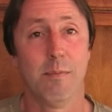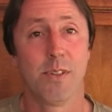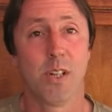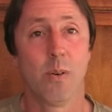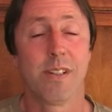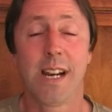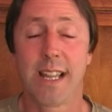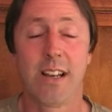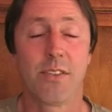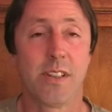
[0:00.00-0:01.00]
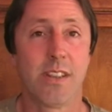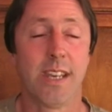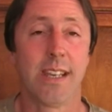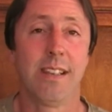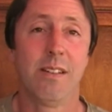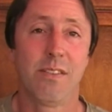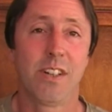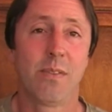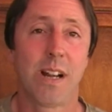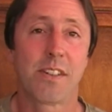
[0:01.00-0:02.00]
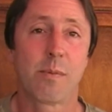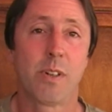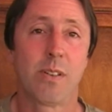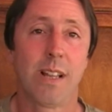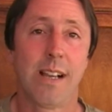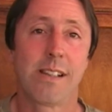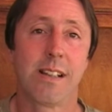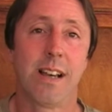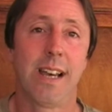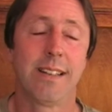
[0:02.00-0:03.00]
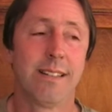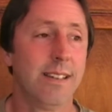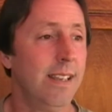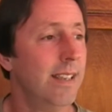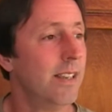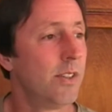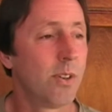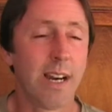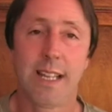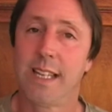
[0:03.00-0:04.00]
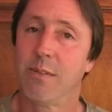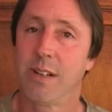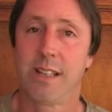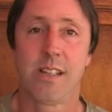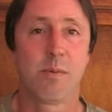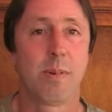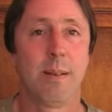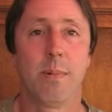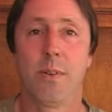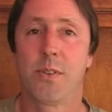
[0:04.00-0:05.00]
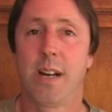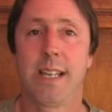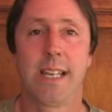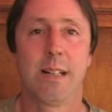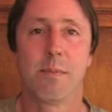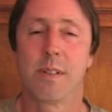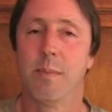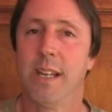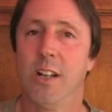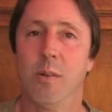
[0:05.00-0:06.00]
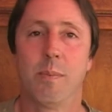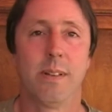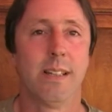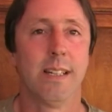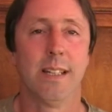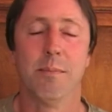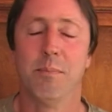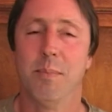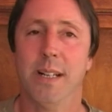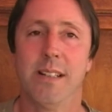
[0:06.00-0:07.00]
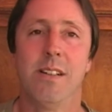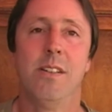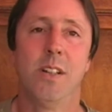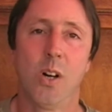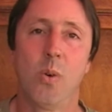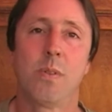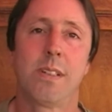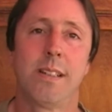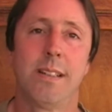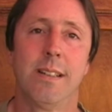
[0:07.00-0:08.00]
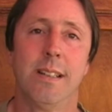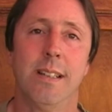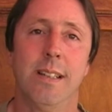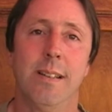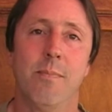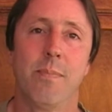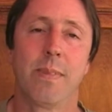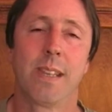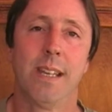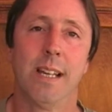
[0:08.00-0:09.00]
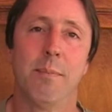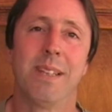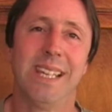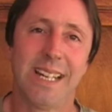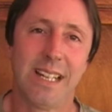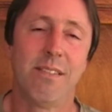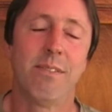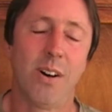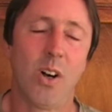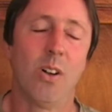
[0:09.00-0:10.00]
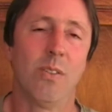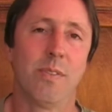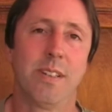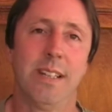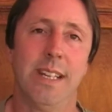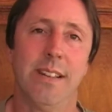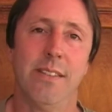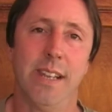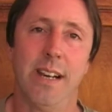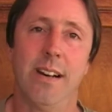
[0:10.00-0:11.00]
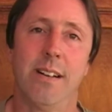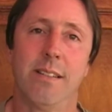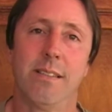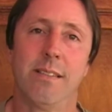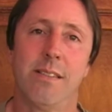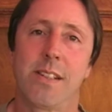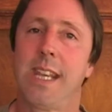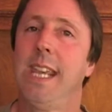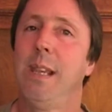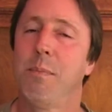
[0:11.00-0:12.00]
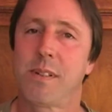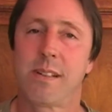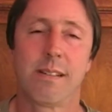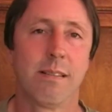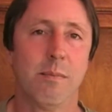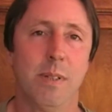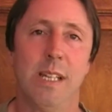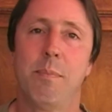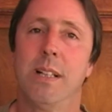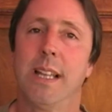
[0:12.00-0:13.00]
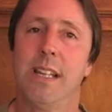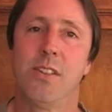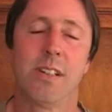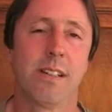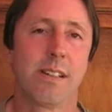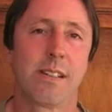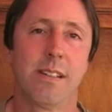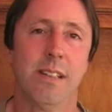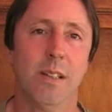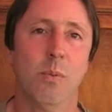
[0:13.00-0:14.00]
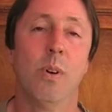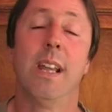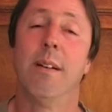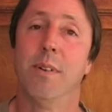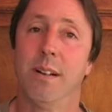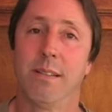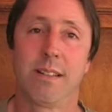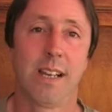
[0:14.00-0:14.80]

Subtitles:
So it's not a healthy thing. If you're around someone who lies a lot, try to get rid of these people. Try to get them some help, but don't get involved in their schemes, manipulations, whatever.